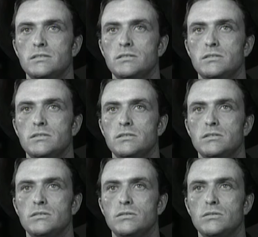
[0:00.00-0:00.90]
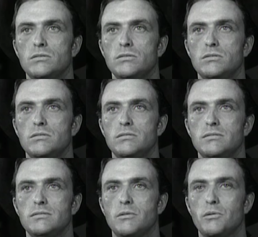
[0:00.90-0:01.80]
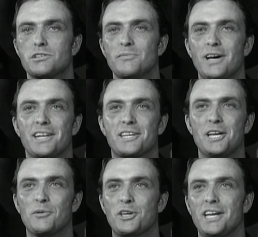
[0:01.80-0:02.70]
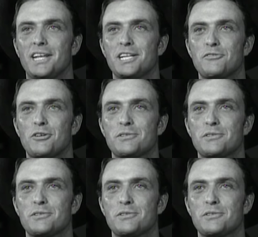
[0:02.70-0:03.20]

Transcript: Not now, if you don't mind. Well, what's the matter? Can McCain answer for